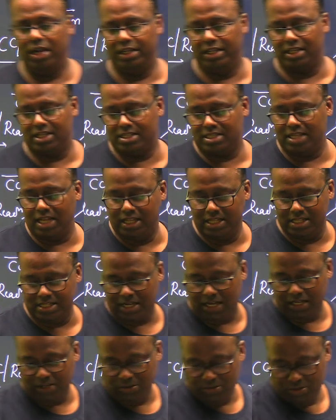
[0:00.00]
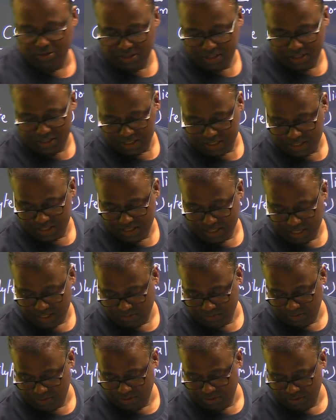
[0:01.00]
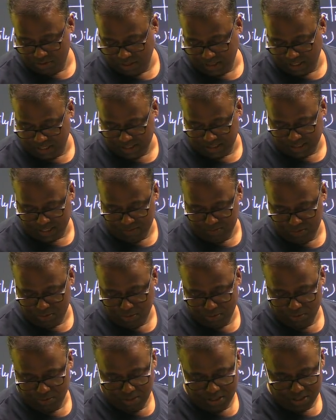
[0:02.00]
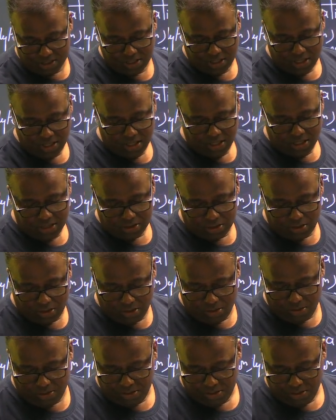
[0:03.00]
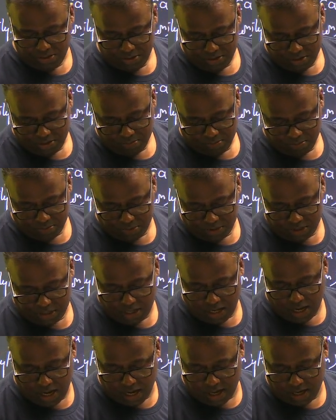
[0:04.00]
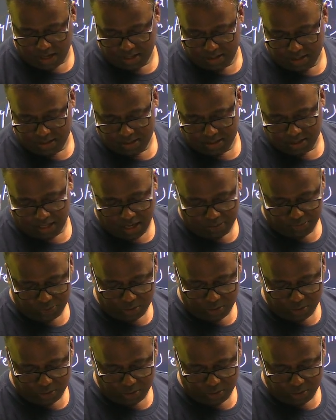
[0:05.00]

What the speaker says: cells. I could not discuss that. We could not get time to do this. So up to the